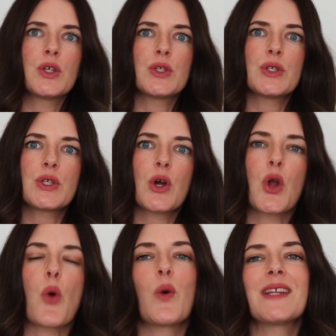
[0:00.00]

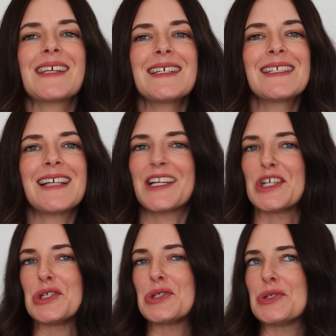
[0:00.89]
So once I
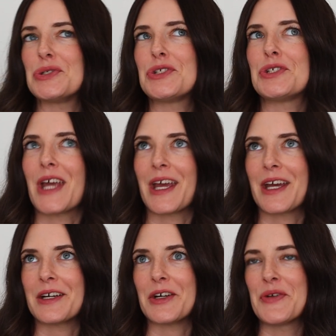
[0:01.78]
started to
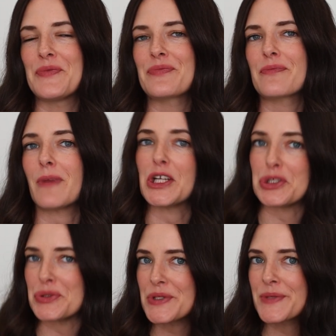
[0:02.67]
share my
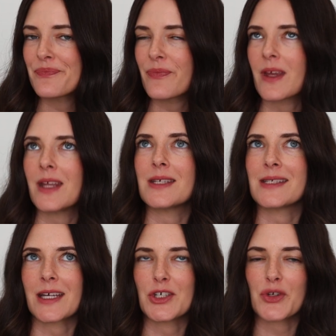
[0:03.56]
news in the
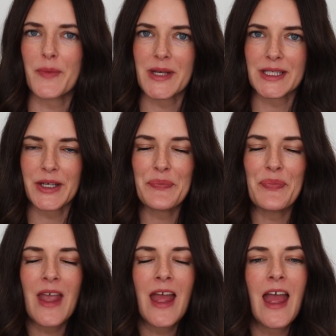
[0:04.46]
second trimester
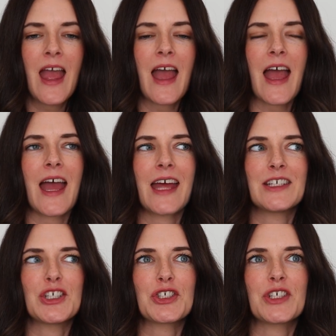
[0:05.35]

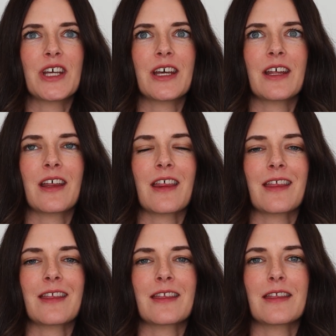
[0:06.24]
and share
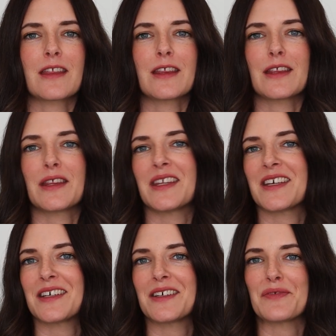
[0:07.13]

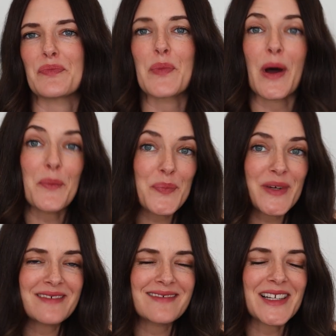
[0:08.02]
the bump
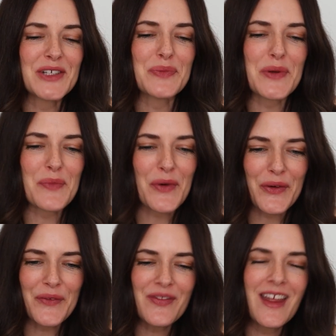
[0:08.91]
a little bit
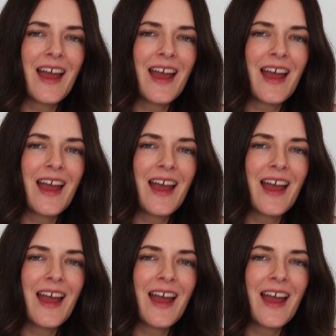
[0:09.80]
more,